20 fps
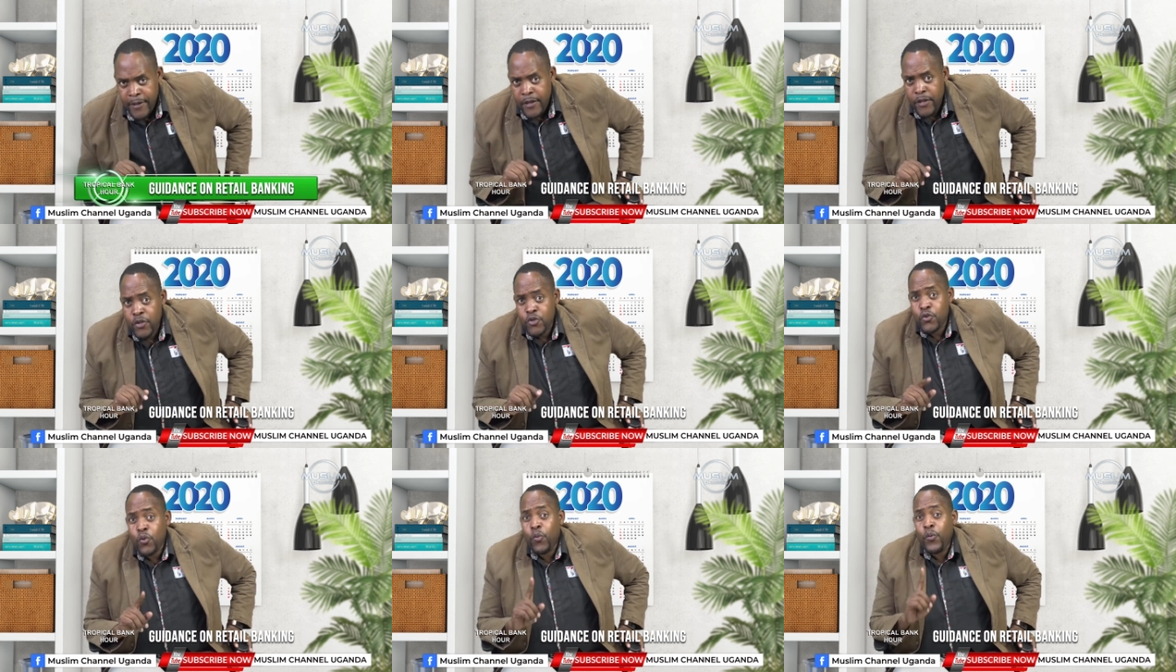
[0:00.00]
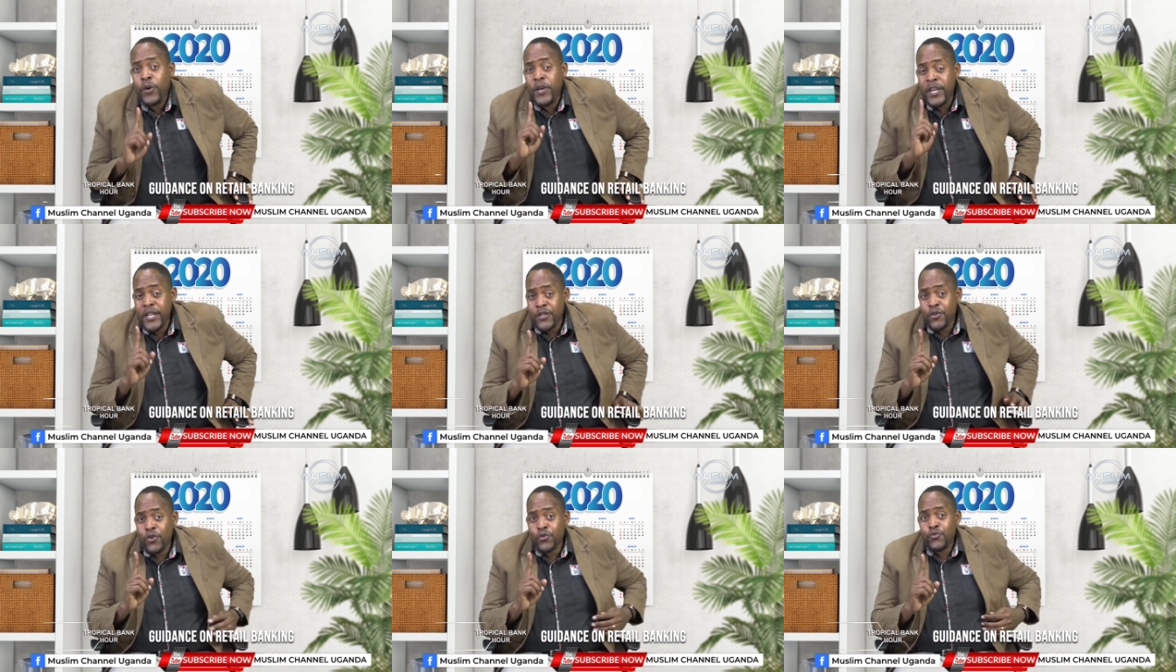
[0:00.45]
So we
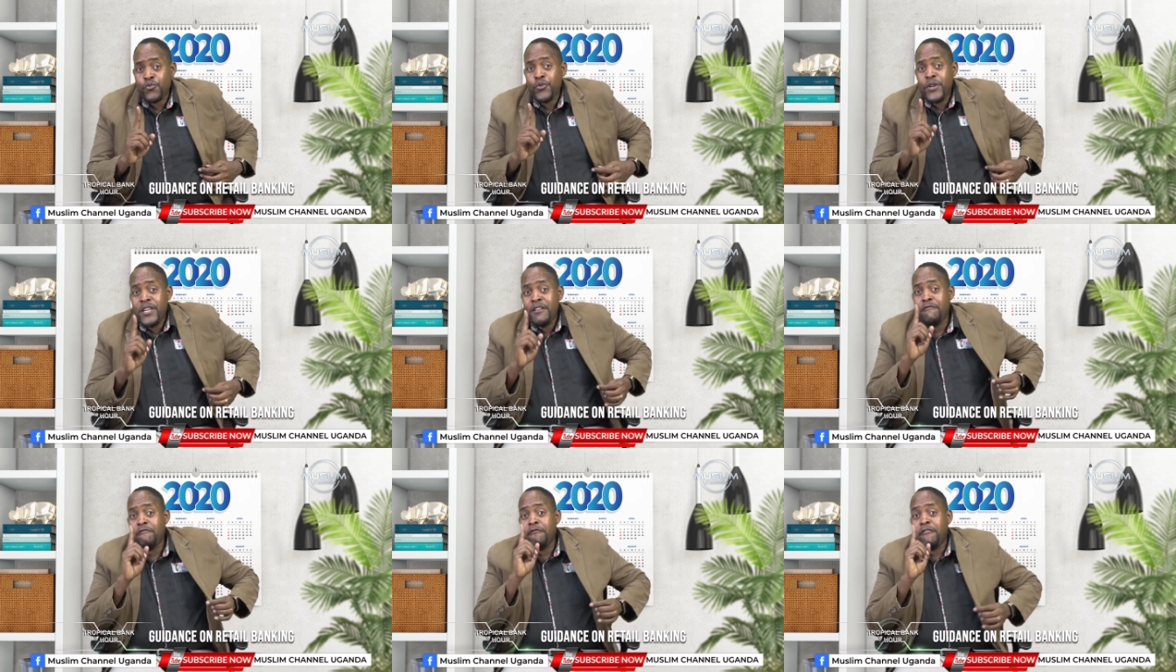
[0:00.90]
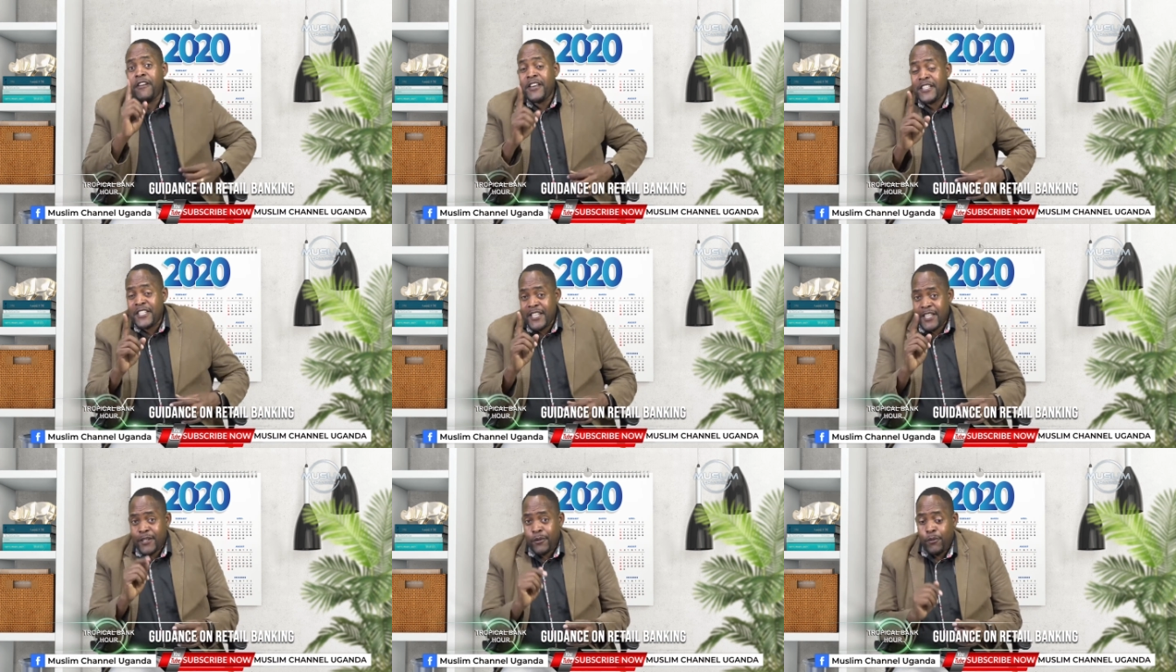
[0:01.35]
are not
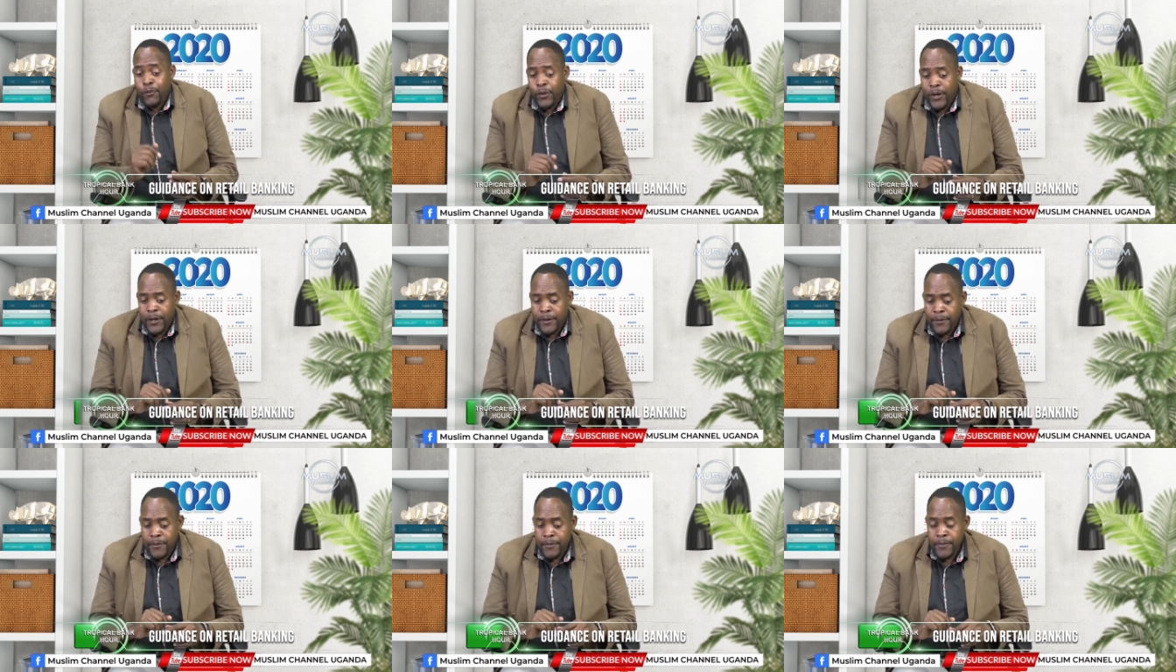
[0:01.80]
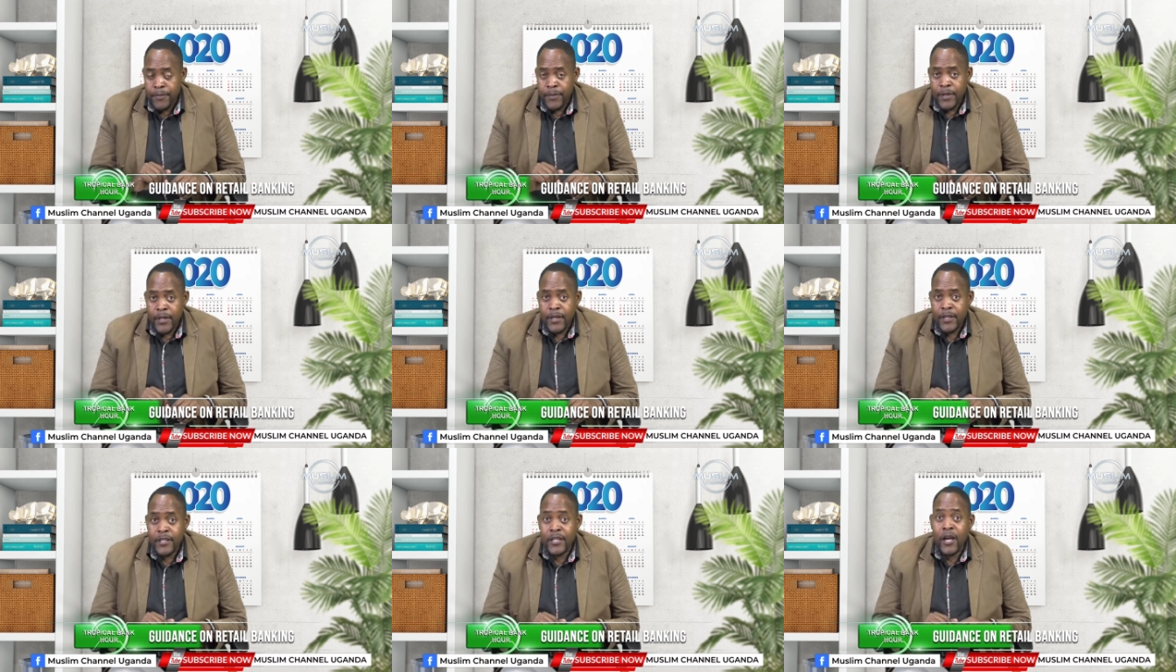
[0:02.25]
reinventing the world.
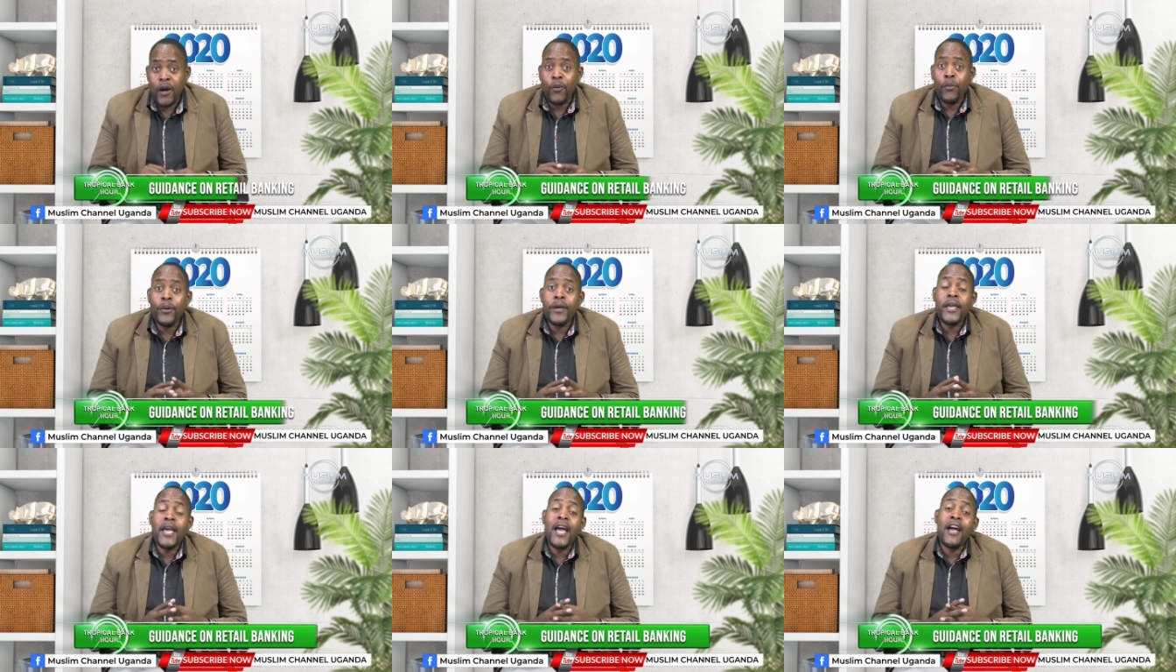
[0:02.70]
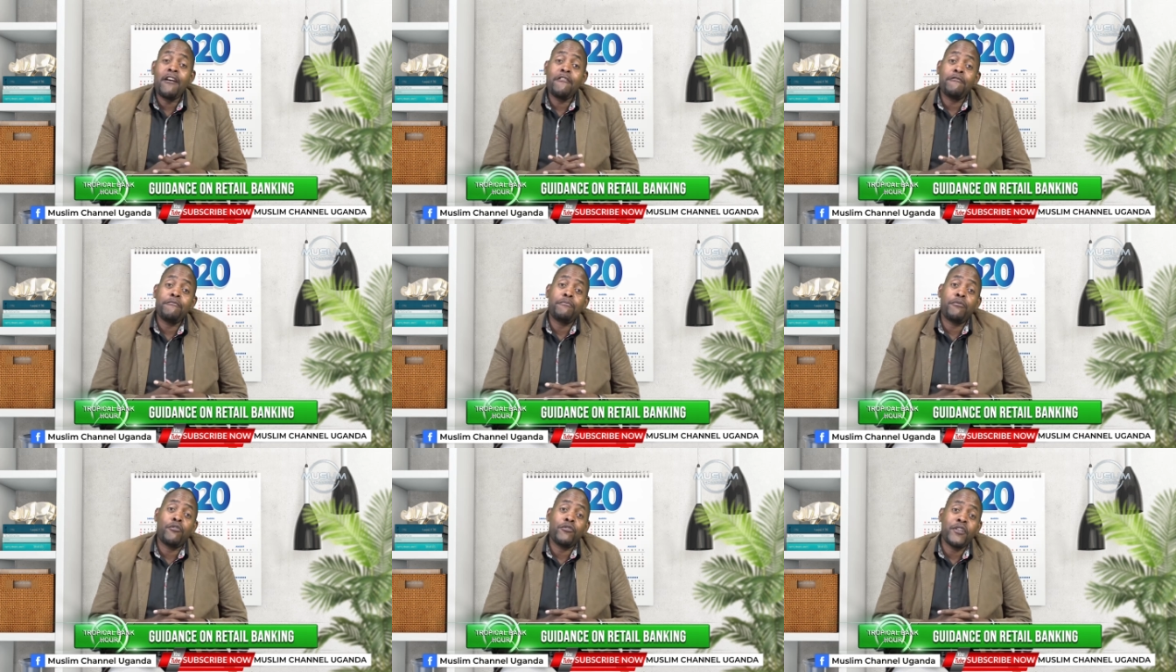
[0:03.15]
Now we have
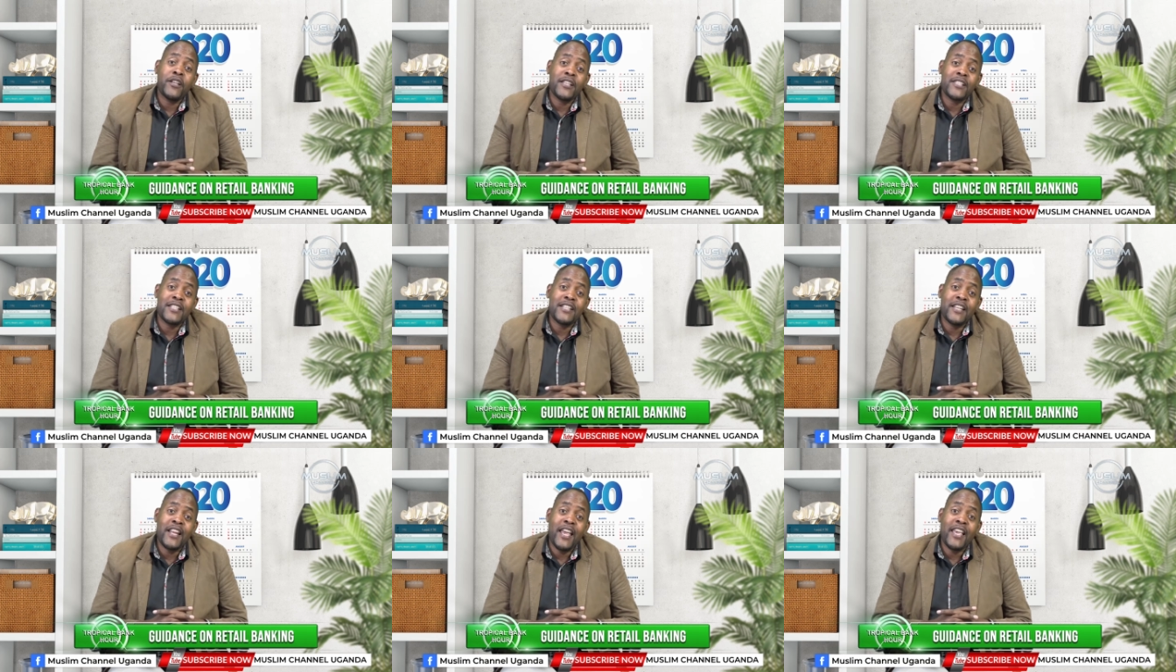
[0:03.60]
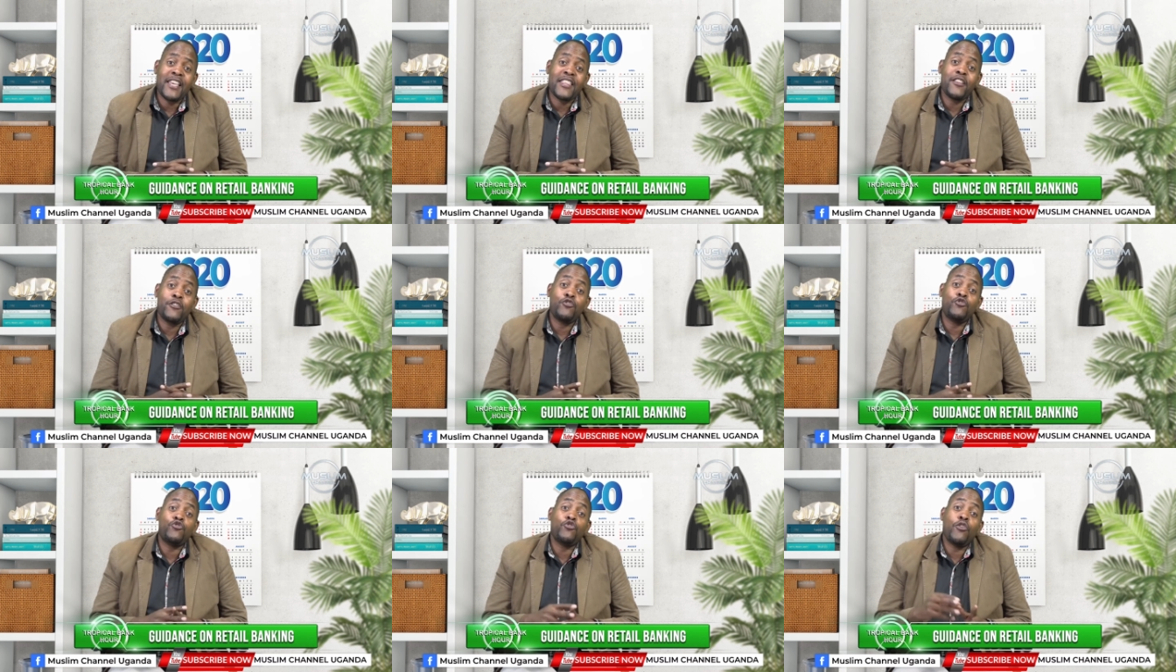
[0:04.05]
products like the
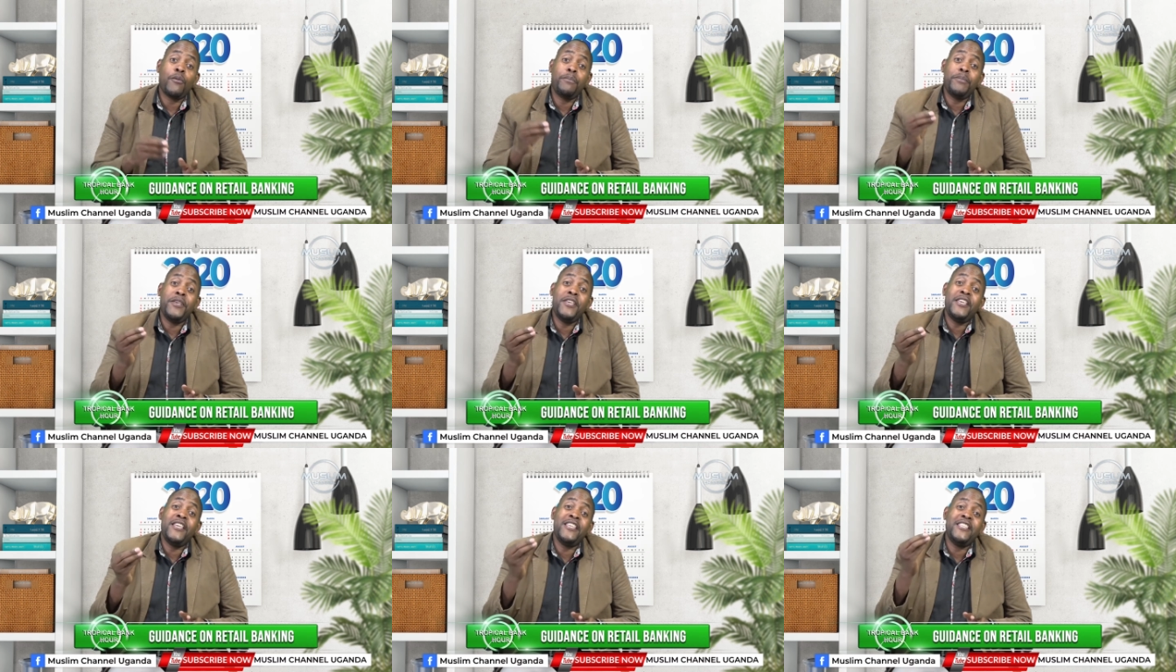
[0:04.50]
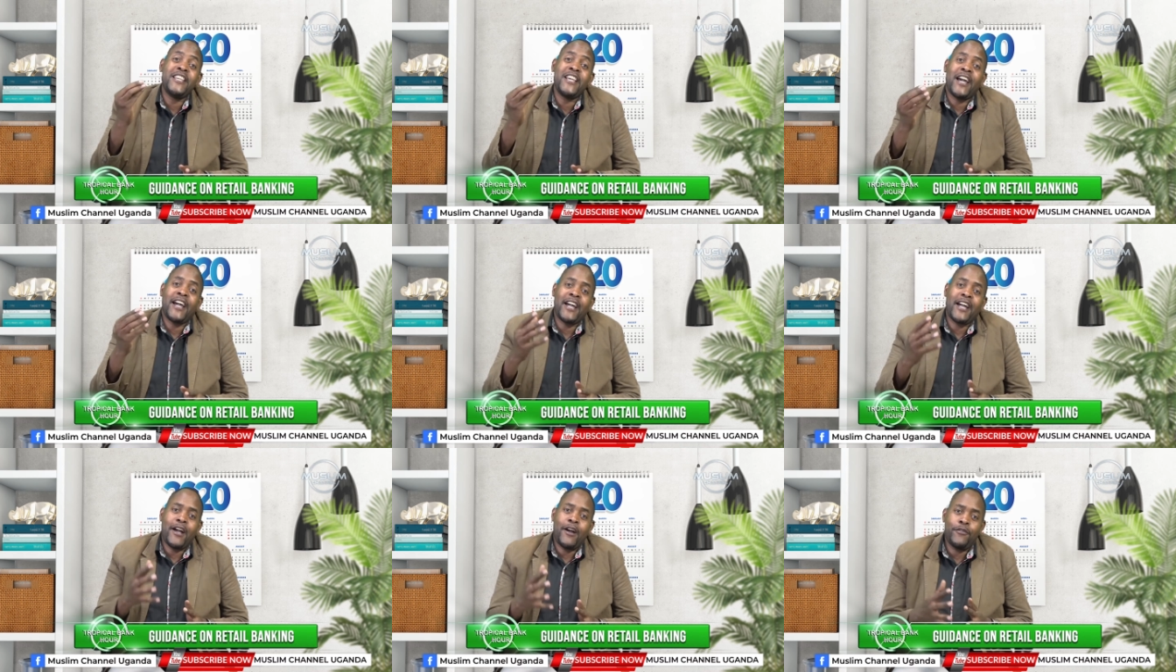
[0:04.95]
Trophy Hijra
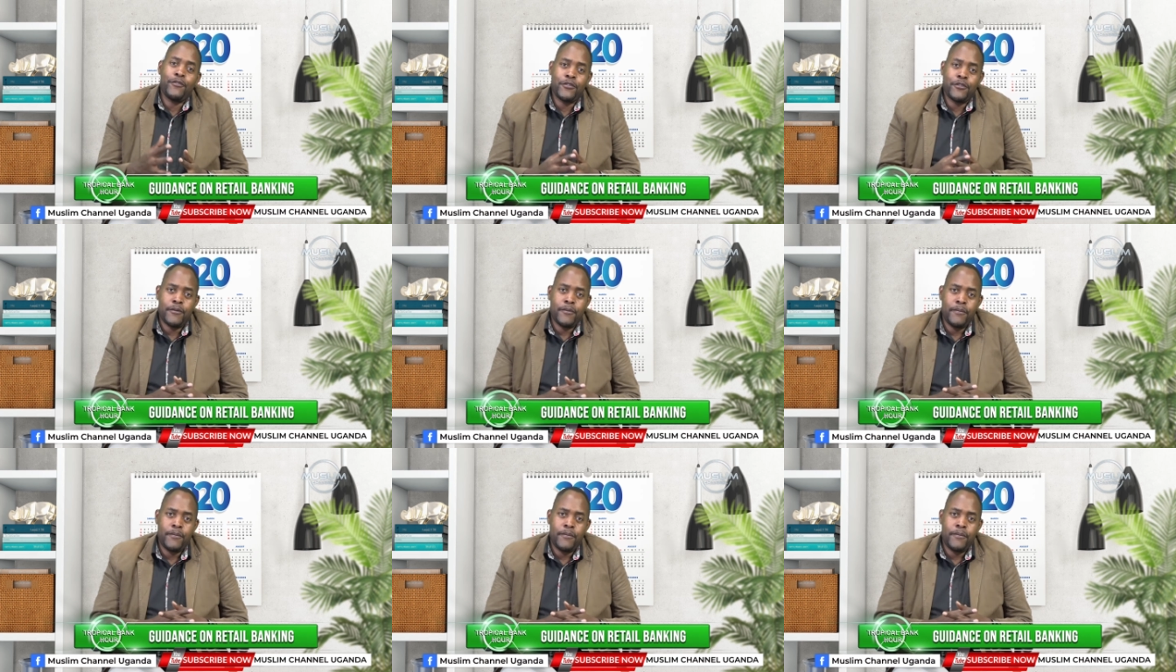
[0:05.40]
account.